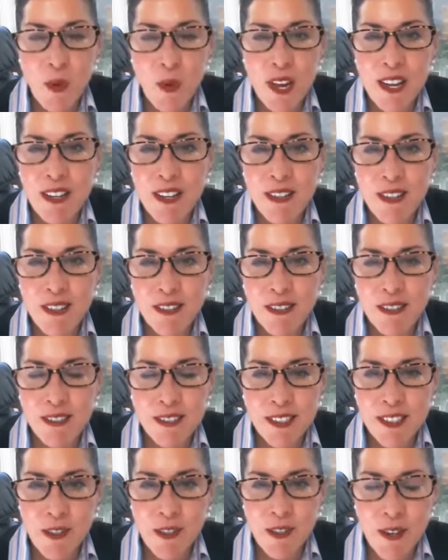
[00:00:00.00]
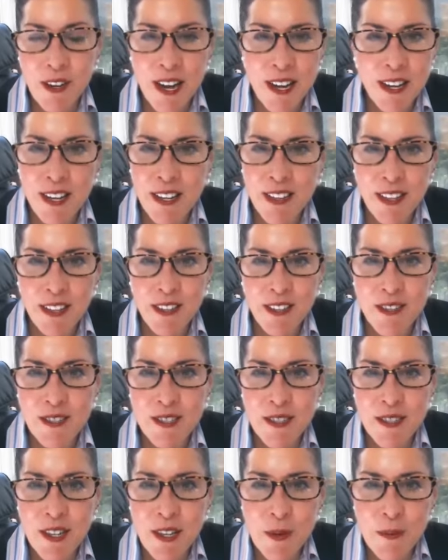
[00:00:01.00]
win, and anything else.
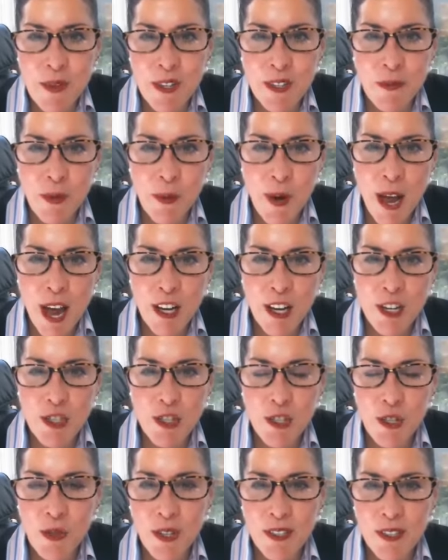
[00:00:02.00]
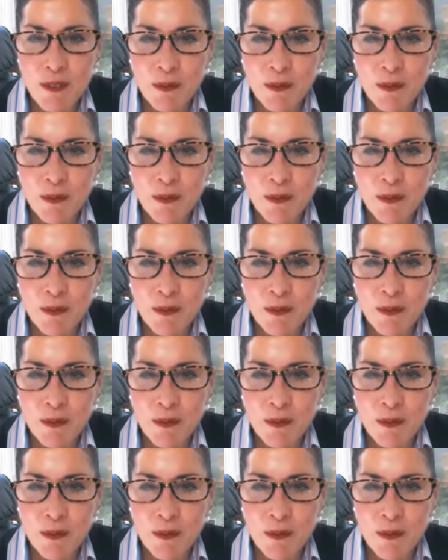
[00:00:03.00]
But how did you?